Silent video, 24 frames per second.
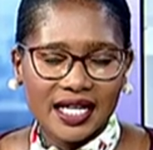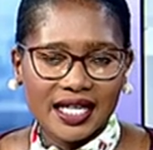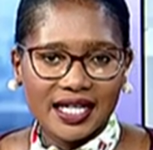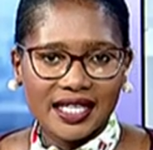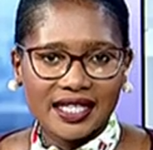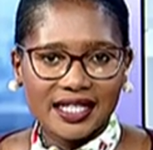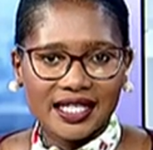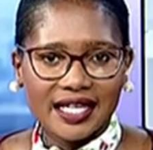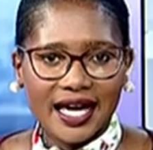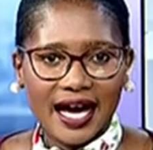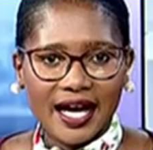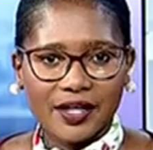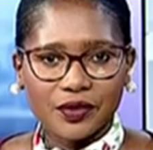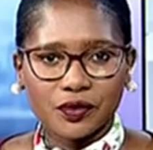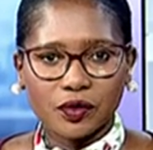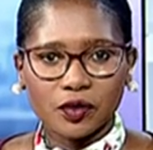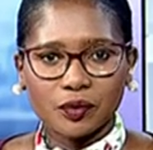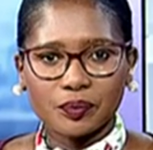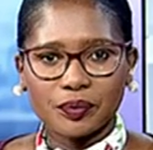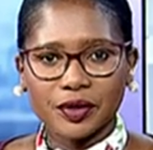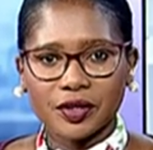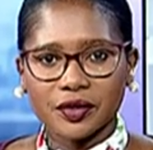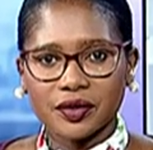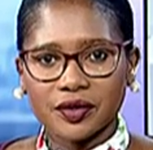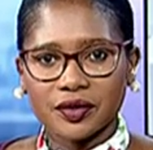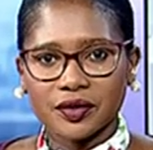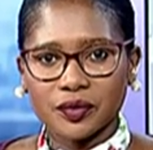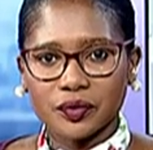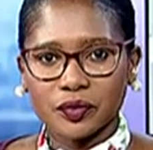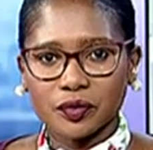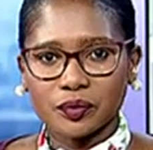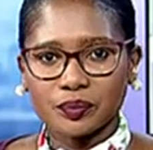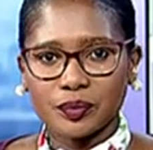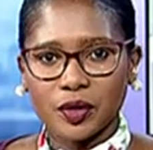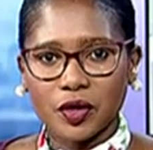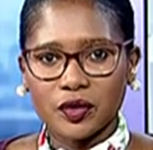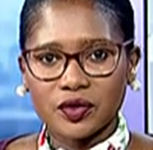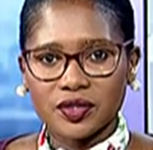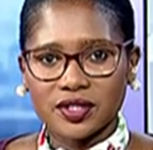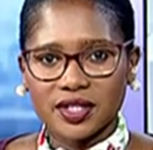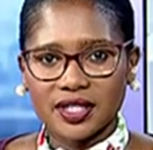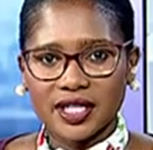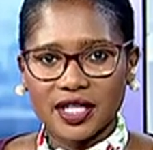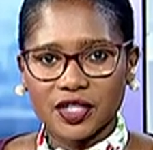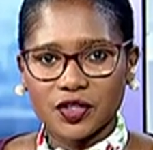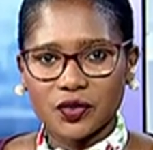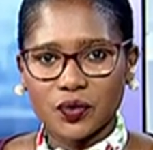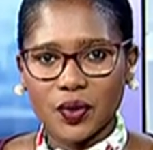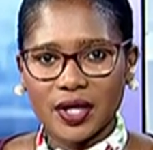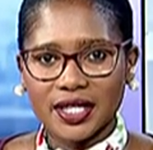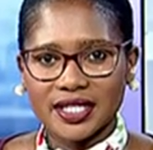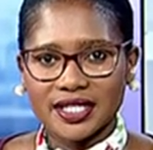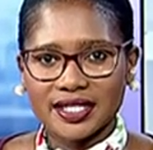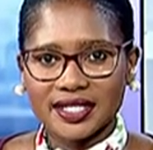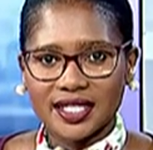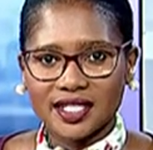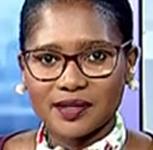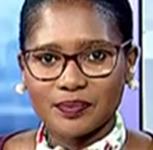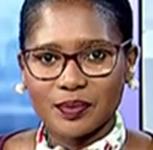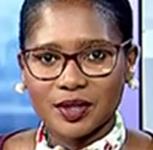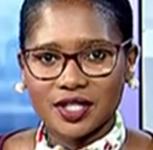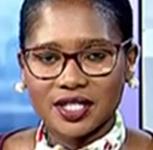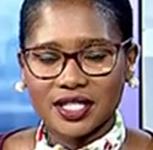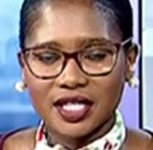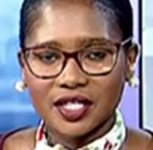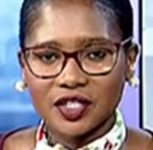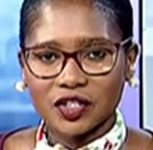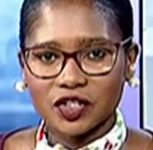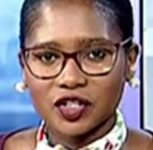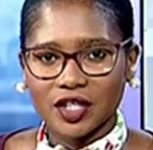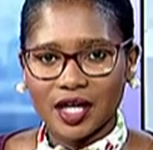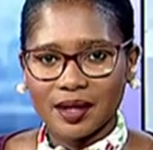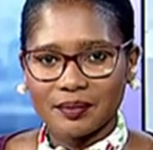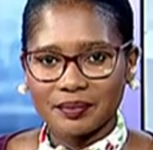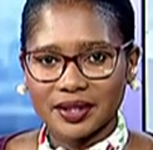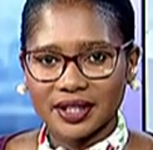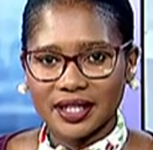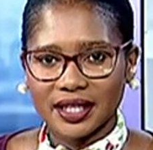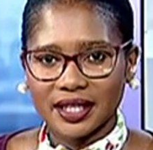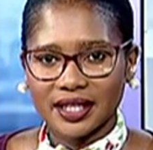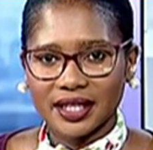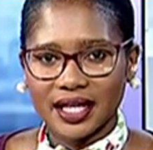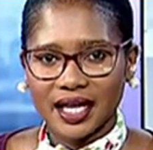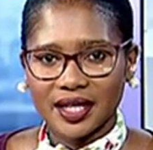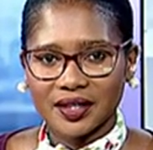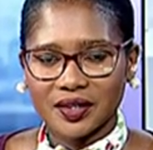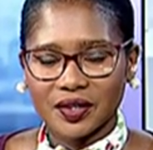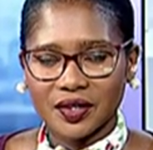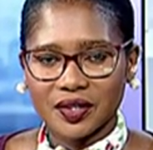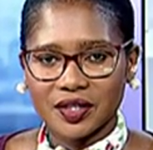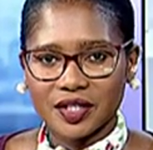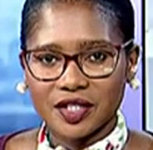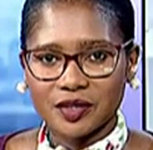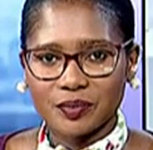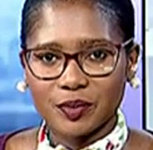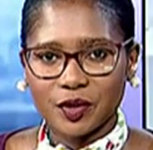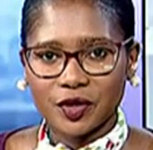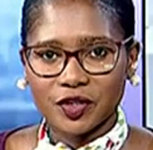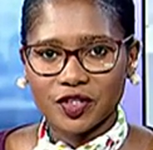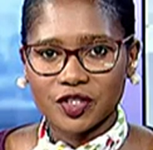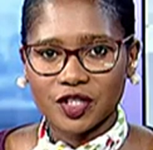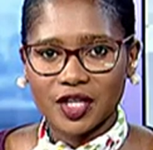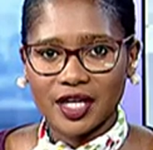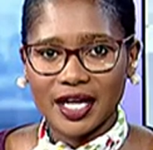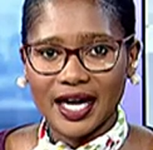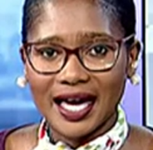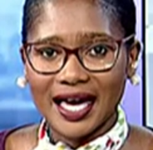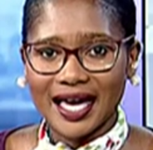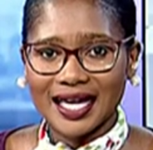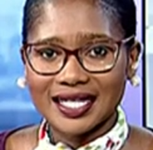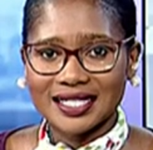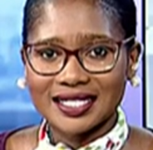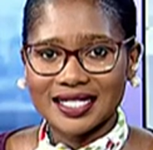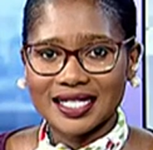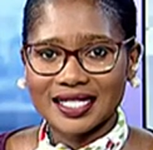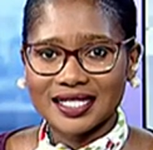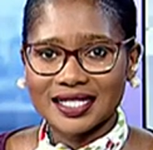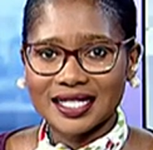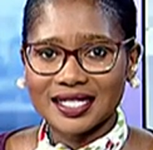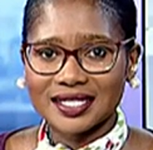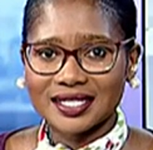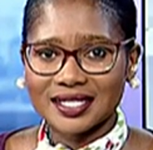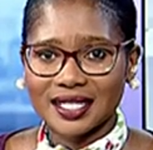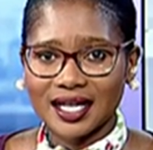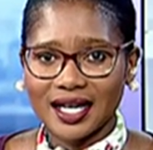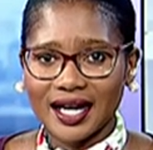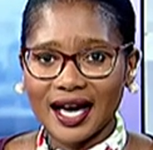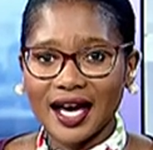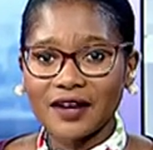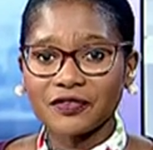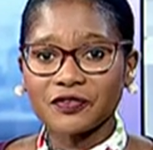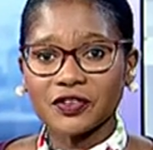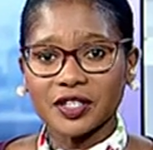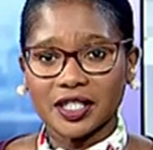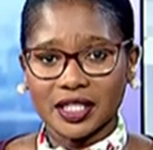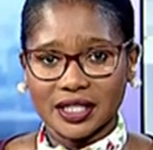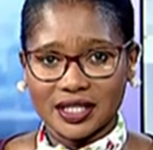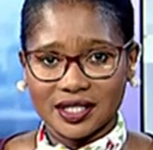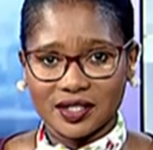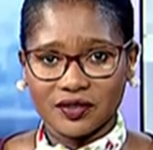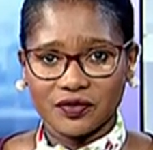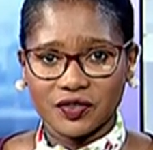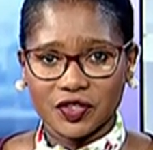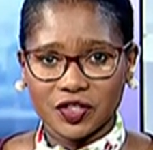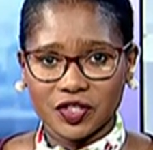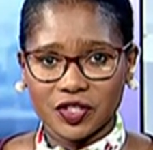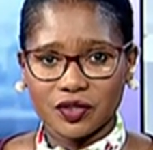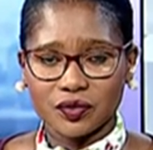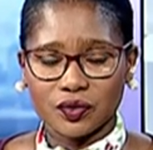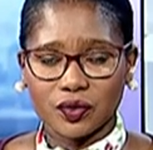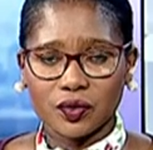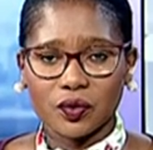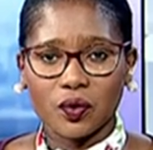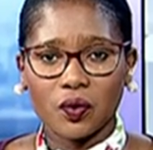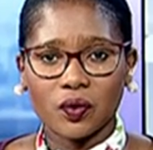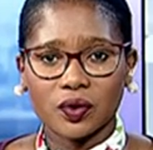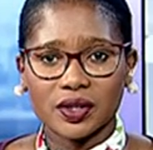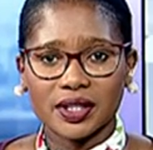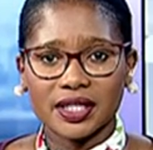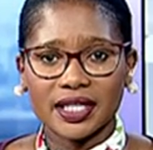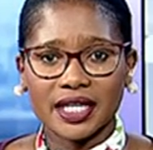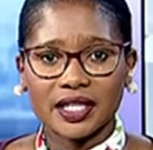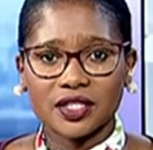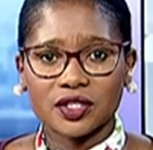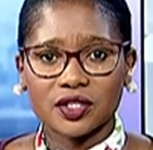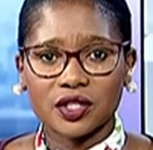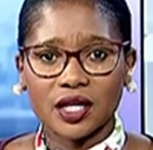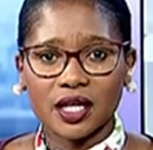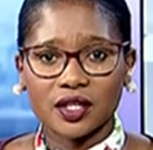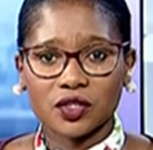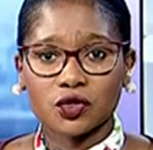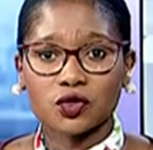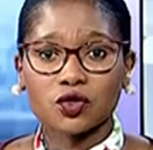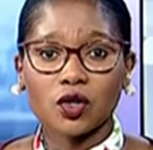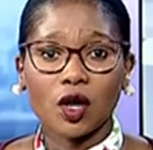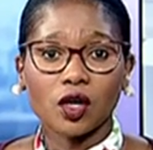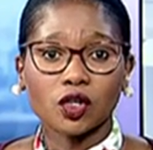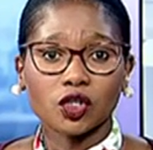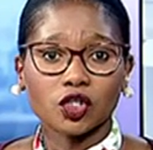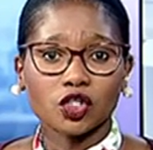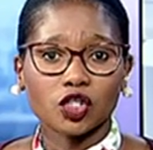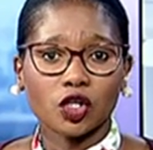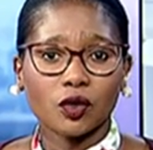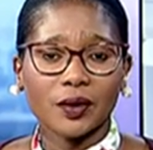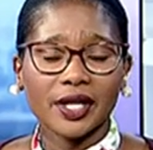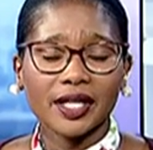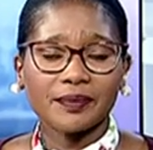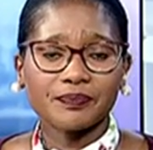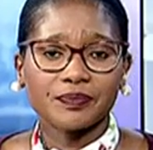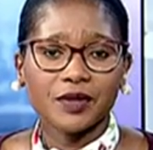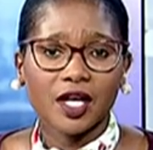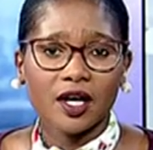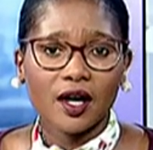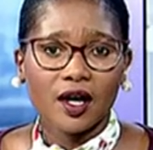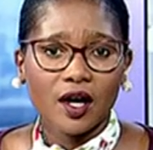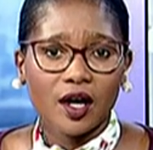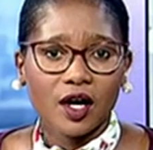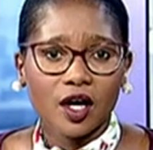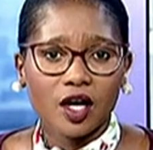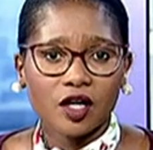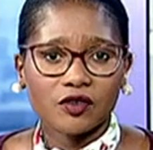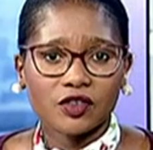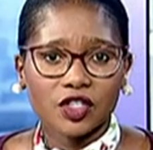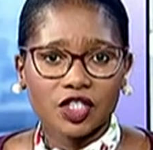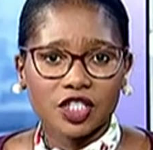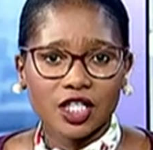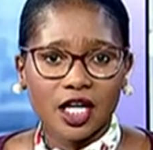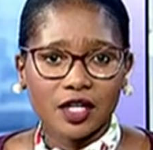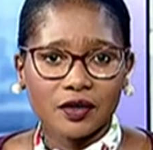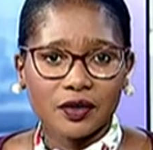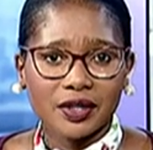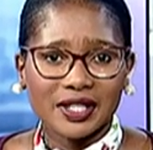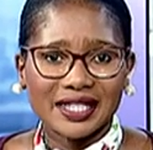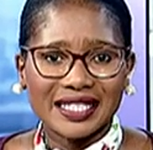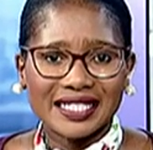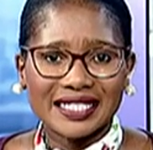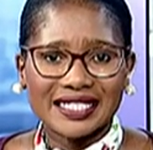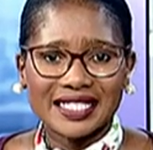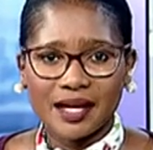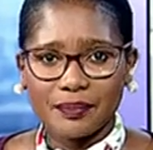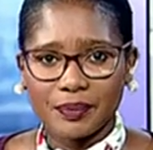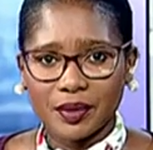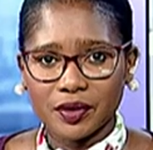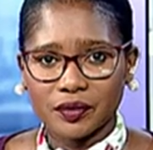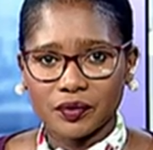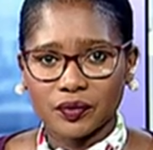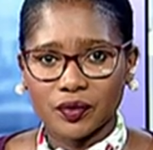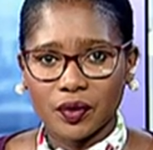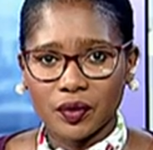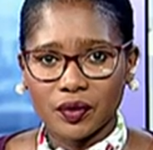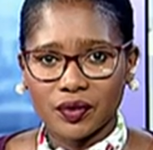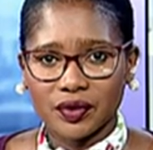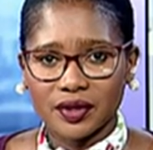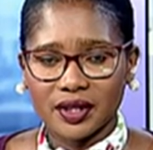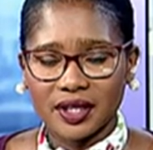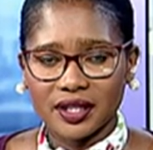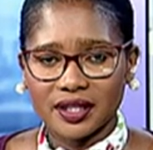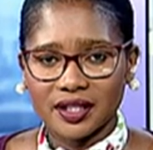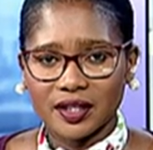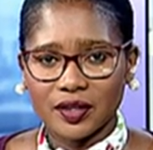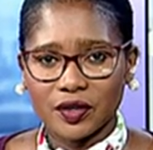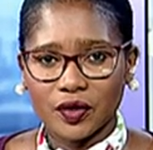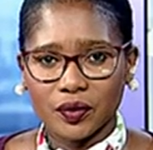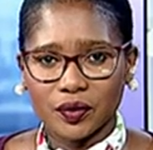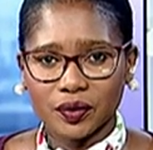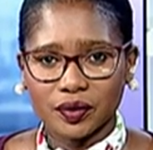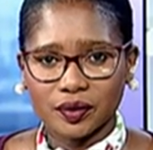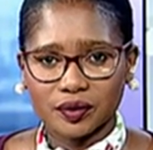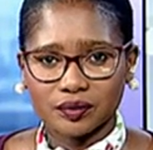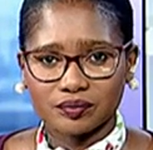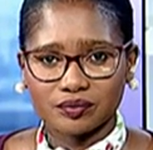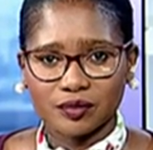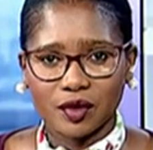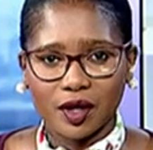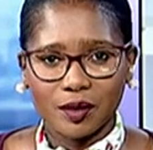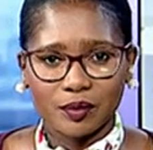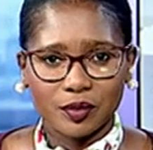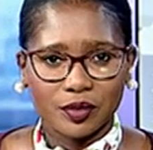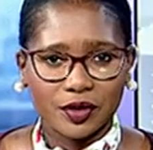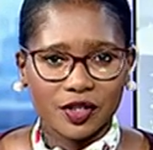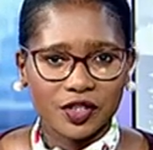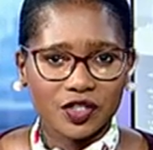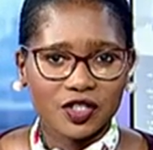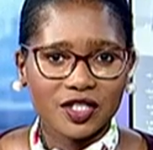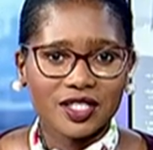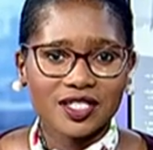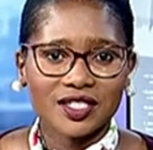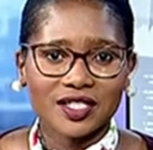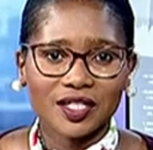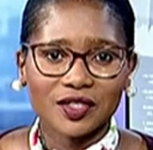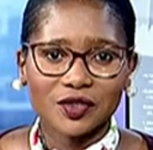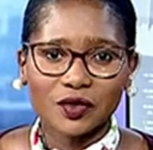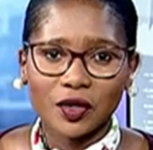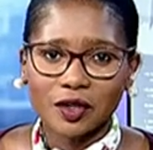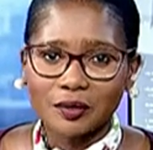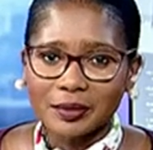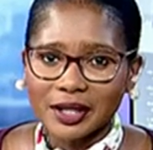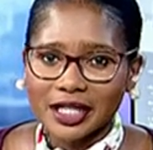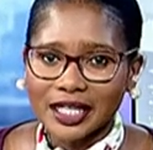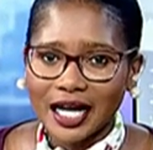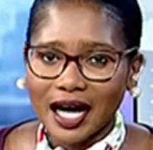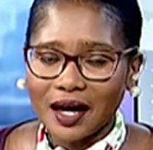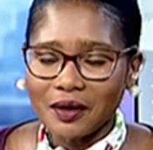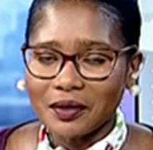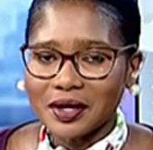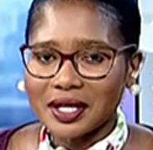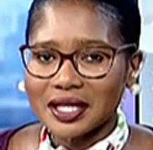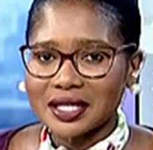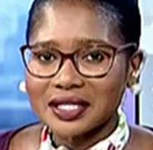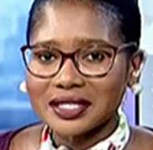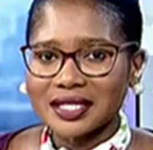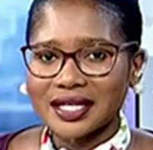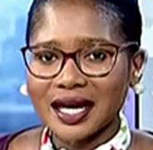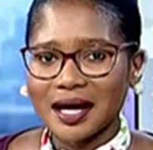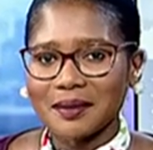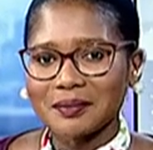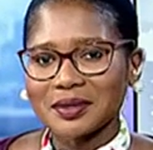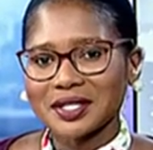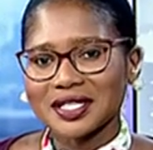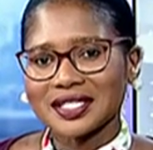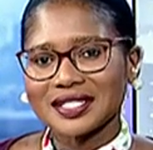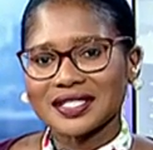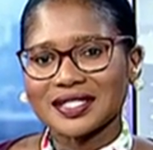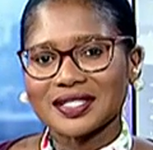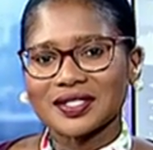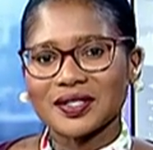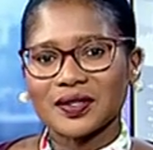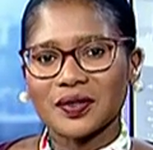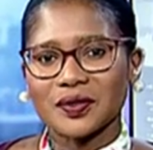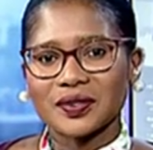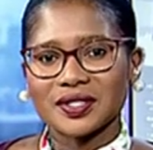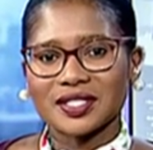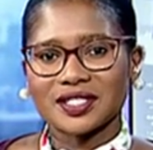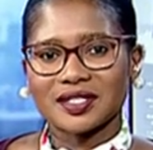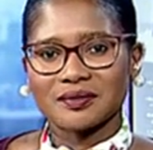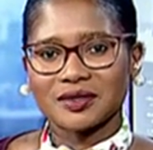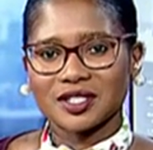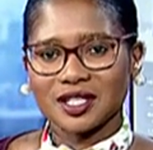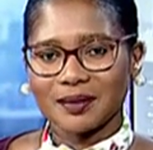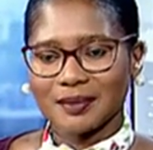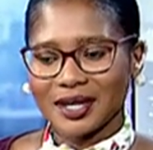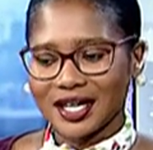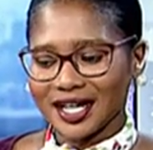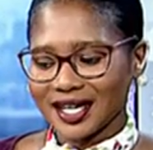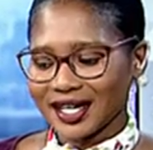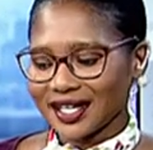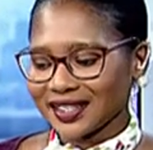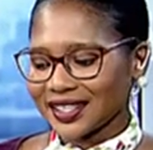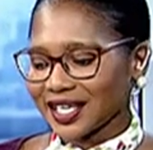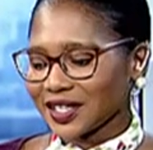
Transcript: In the annual period, the group posted a 26% jump in headline earnings per share as its African divisions recorded a strong showing, overshadowing the tepid growth in the local operations. And joining me now is company CEO Tshabalala.